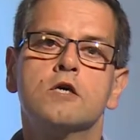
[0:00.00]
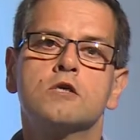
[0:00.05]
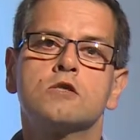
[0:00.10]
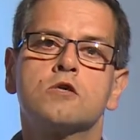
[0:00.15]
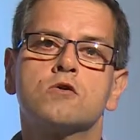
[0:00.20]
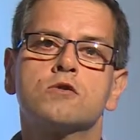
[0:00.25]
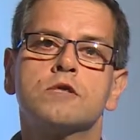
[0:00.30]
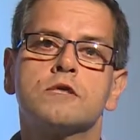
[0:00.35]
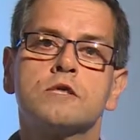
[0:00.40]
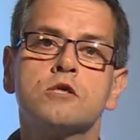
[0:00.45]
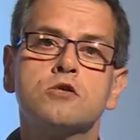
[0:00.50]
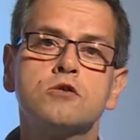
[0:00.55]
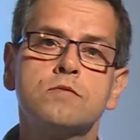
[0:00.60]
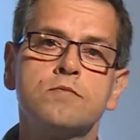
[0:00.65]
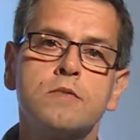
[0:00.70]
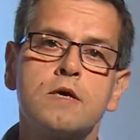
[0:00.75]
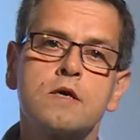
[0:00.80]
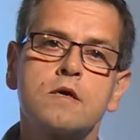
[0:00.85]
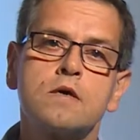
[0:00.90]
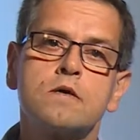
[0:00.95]
So
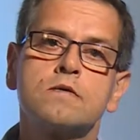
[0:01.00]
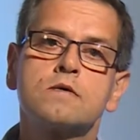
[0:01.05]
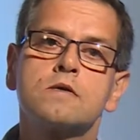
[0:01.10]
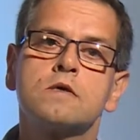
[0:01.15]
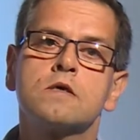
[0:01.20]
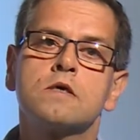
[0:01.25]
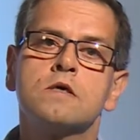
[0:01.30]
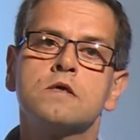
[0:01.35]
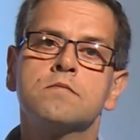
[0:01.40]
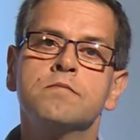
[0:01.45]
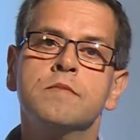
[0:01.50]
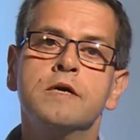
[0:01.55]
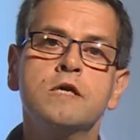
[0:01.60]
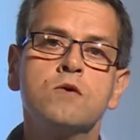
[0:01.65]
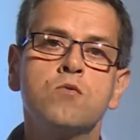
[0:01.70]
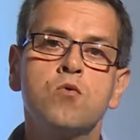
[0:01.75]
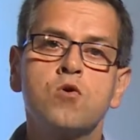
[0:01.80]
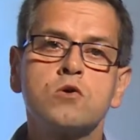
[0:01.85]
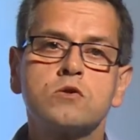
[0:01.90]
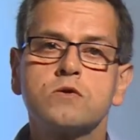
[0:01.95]
decision makers in
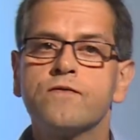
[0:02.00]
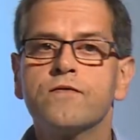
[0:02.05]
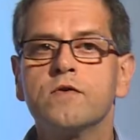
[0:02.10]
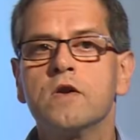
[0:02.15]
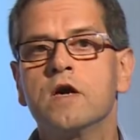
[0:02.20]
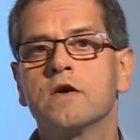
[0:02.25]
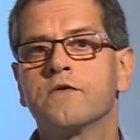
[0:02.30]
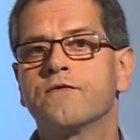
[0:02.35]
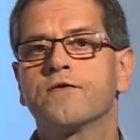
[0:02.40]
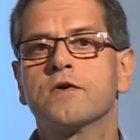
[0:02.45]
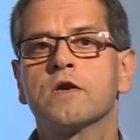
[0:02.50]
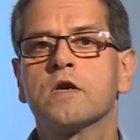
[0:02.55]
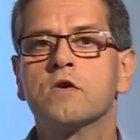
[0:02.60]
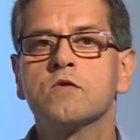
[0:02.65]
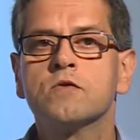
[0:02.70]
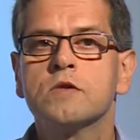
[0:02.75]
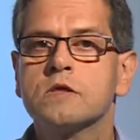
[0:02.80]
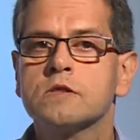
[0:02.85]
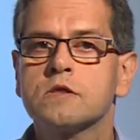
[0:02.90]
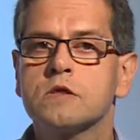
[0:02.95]
many walks of life,
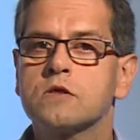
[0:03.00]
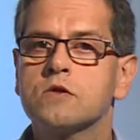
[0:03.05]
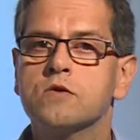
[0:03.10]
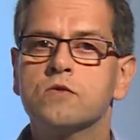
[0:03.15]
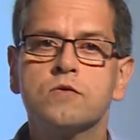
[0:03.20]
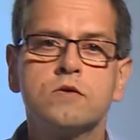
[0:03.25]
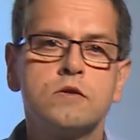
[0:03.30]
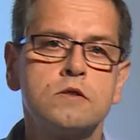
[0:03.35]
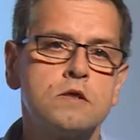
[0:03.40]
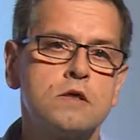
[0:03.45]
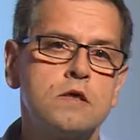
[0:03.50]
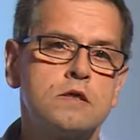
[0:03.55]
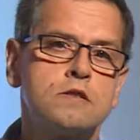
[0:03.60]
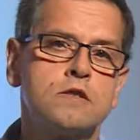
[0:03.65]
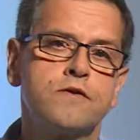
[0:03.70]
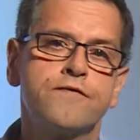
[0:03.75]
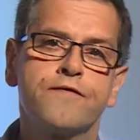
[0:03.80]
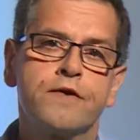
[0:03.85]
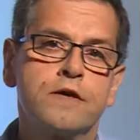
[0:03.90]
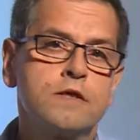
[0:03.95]
including security and
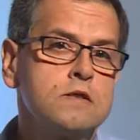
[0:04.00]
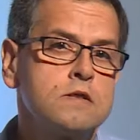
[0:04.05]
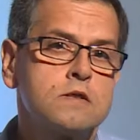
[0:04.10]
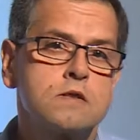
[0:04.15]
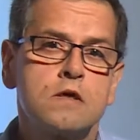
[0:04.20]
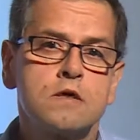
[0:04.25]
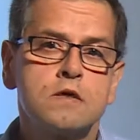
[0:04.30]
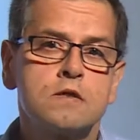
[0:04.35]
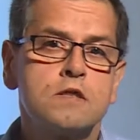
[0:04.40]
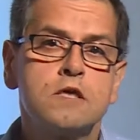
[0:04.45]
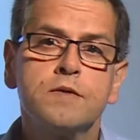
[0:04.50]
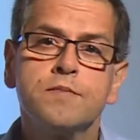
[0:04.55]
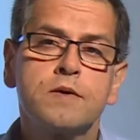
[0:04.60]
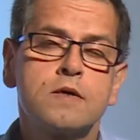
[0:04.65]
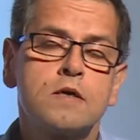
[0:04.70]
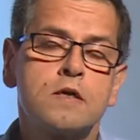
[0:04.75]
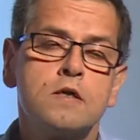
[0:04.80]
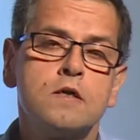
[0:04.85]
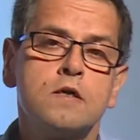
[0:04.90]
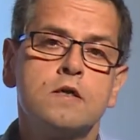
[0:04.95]
defense, are
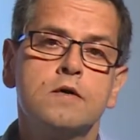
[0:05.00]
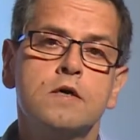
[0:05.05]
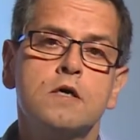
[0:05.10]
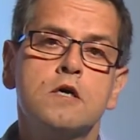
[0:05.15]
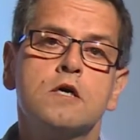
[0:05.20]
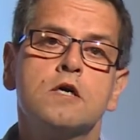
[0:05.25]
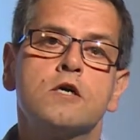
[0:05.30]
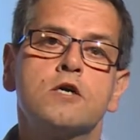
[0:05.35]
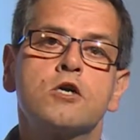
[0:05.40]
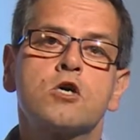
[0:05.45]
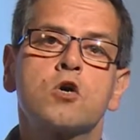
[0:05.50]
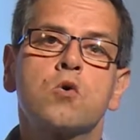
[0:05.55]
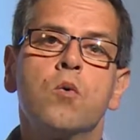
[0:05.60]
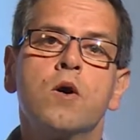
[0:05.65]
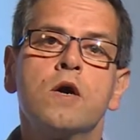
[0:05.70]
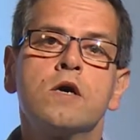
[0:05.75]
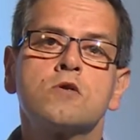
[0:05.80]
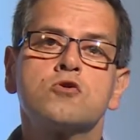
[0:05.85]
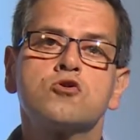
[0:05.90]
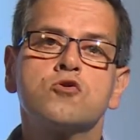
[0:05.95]
typically
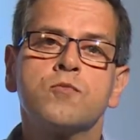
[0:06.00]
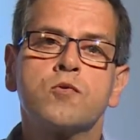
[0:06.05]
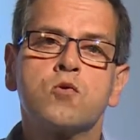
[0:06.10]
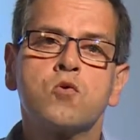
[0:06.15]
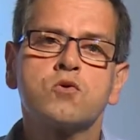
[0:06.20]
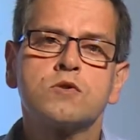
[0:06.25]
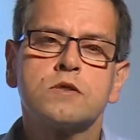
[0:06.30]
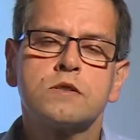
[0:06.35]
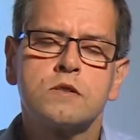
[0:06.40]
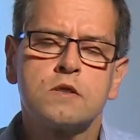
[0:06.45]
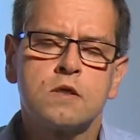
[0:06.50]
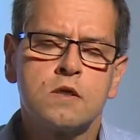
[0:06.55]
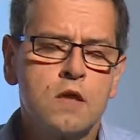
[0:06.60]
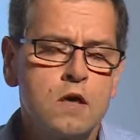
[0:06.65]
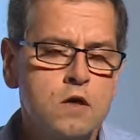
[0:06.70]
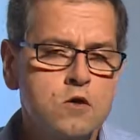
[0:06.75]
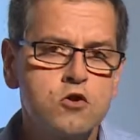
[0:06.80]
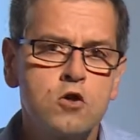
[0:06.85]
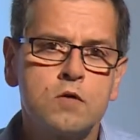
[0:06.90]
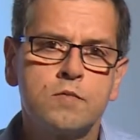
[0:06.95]
required to process a
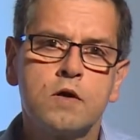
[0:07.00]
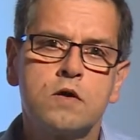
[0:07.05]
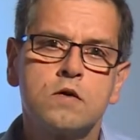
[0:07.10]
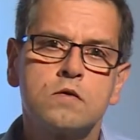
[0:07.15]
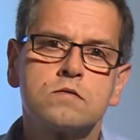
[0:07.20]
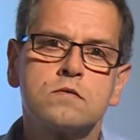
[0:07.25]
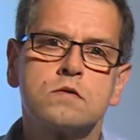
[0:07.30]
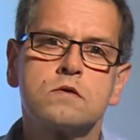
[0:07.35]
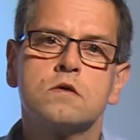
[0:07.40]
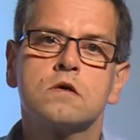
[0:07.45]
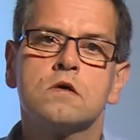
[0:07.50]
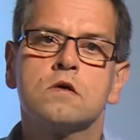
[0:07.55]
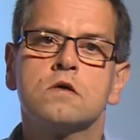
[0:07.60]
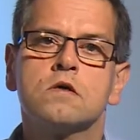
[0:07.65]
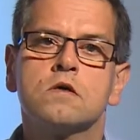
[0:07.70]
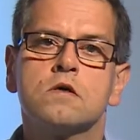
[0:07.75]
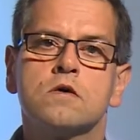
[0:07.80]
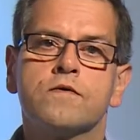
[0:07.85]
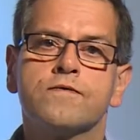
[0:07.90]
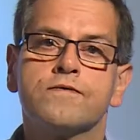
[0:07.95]
large amount
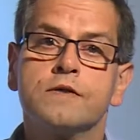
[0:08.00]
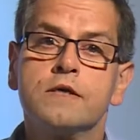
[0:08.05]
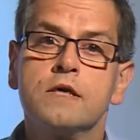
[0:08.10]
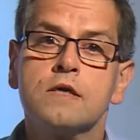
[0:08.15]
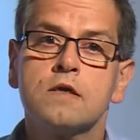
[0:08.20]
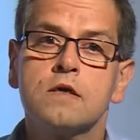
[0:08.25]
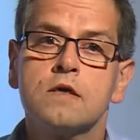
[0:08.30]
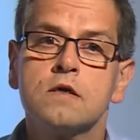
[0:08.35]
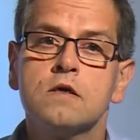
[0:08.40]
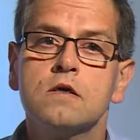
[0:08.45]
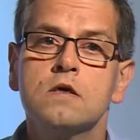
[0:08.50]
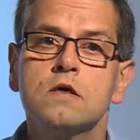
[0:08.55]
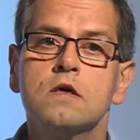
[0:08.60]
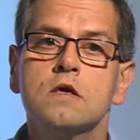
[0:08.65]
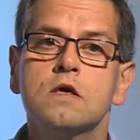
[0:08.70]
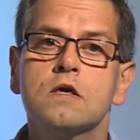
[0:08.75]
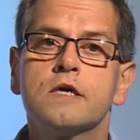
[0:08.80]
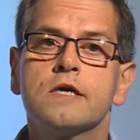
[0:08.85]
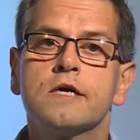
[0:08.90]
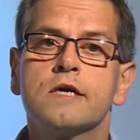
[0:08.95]
of data
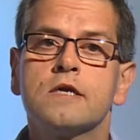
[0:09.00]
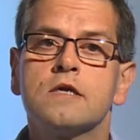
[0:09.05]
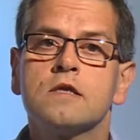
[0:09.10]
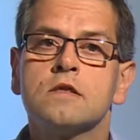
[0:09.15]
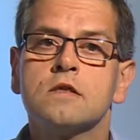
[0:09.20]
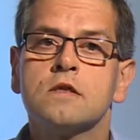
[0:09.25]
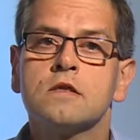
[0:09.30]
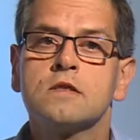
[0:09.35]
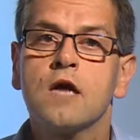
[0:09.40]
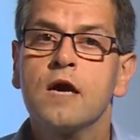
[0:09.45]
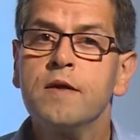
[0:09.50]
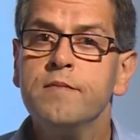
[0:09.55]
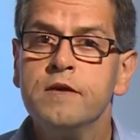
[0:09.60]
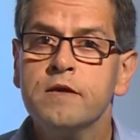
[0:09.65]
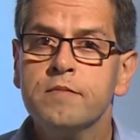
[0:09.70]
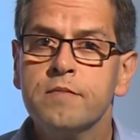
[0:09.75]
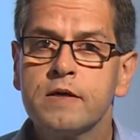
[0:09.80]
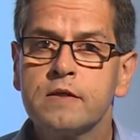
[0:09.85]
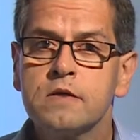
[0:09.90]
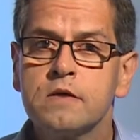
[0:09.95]
in a
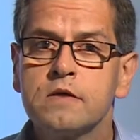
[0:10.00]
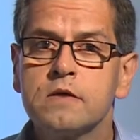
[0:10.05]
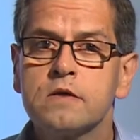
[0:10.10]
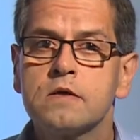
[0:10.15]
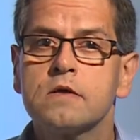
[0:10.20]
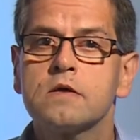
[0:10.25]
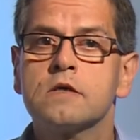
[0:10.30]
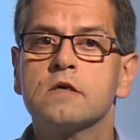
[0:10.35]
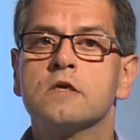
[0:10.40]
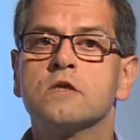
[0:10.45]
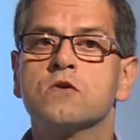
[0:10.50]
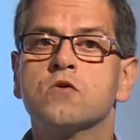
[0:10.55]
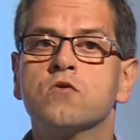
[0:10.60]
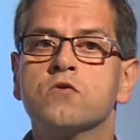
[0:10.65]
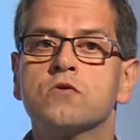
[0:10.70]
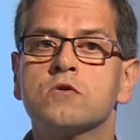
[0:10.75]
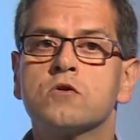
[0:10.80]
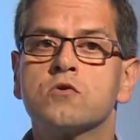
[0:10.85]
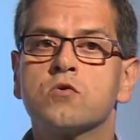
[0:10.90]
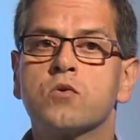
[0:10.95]
timely manner in
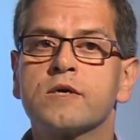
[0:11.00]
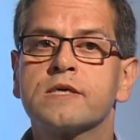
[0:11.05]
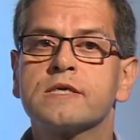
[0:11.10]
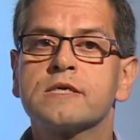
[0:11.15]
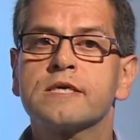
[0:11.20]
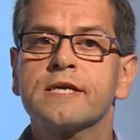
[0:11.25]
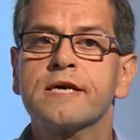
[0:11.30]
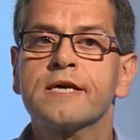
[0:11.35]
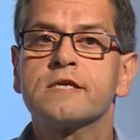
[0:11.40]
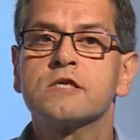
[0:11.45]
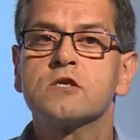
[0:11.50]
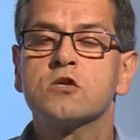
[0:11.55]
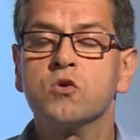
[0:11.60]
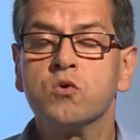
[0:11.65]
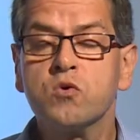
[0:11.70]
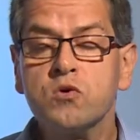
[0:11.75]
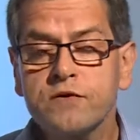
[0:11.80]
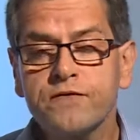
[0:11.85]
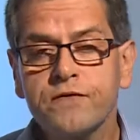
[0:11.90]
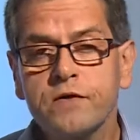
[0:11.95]
order to extract
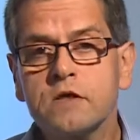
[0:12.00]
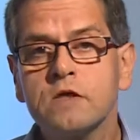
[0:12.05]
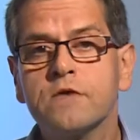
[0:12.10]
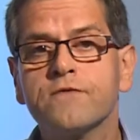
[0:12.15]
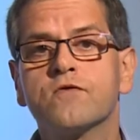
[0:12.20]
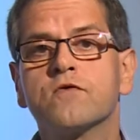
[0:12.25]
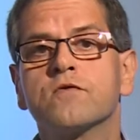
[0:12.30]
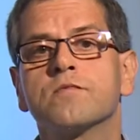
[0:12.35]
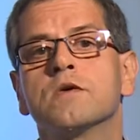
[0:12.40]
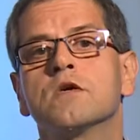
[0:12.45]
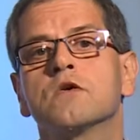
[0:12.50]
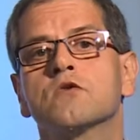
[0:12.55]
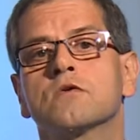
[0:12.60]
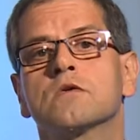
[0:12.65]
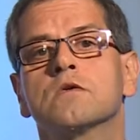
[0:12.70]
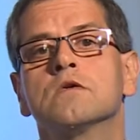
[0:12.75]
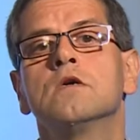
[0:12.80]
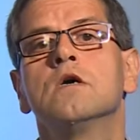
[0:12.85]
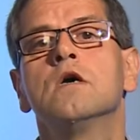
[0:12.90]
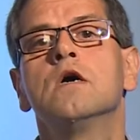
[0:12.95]
useful
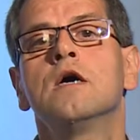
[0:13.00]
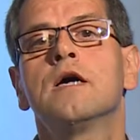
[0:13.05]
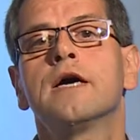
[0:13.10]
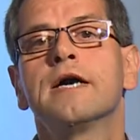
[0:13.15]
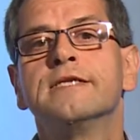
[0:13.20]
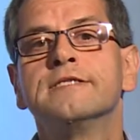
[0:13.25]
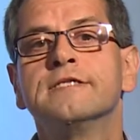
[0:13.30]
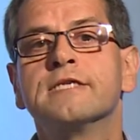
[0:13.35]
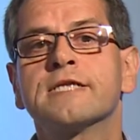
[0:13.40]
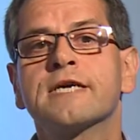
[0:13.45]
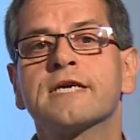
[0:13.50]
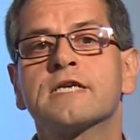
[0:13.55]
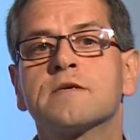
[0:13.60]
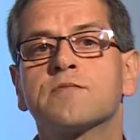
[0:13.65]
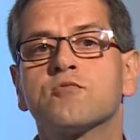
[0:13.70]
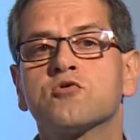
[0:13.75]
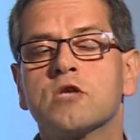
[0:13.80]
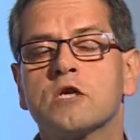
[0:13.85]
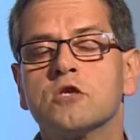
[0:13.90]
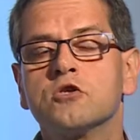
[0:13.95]
information and
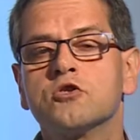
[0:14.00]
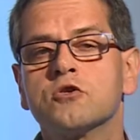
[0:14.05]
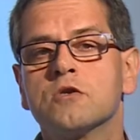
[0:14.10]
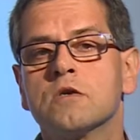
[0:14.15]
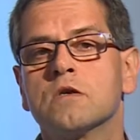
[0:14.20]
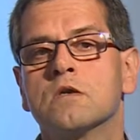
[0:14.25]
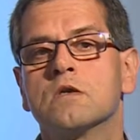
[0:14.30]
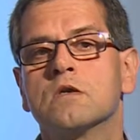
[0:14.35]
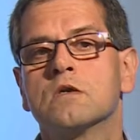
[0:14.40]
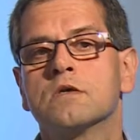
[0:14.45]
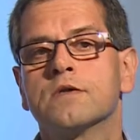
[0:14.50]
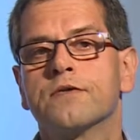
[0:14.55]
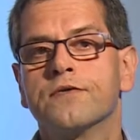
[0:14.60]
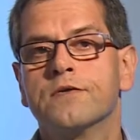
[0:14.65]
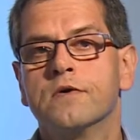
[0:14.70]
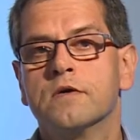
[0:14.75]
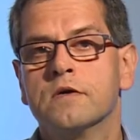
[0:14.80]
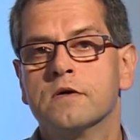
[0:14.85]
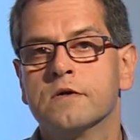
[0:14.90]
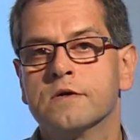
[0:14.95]
detect potential
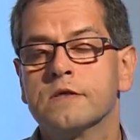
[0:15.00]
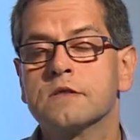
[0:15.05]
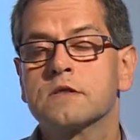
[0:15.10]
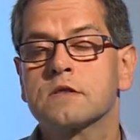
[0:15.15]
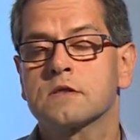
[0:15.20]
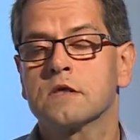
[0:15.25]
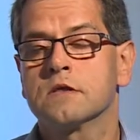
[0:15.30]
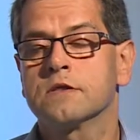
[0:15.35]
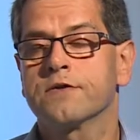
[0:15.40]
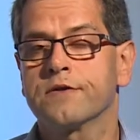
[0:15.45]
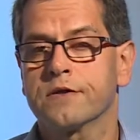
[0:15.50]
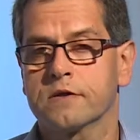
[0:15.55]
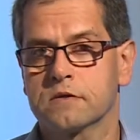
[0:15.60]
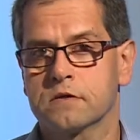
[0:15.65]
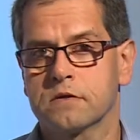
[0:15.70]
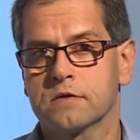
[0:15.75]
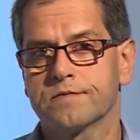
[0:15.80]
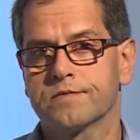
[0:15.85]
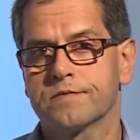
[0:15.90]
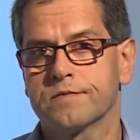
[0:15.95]
risks and
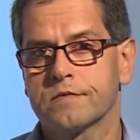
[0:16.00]
threats.